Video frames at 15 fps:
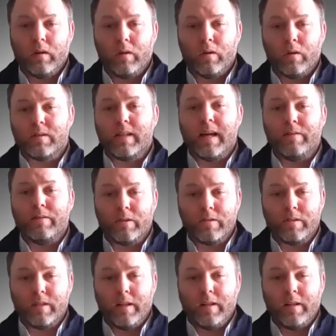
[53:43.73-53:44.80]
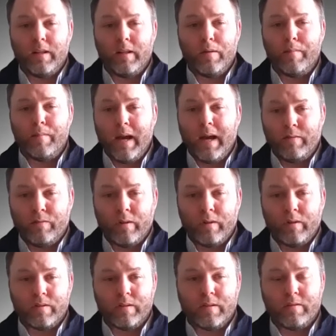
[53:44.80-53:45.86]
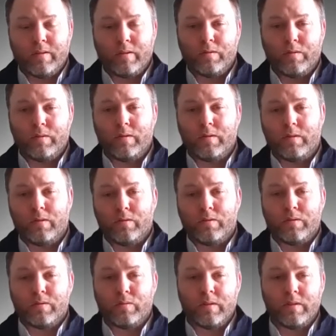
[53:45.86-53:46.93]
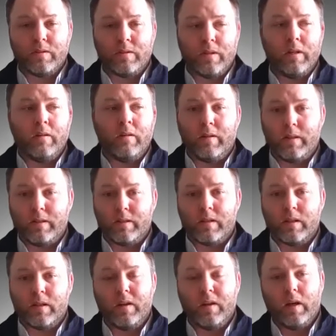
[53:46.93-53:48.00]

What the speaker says: those levels and the demand for those resources increased.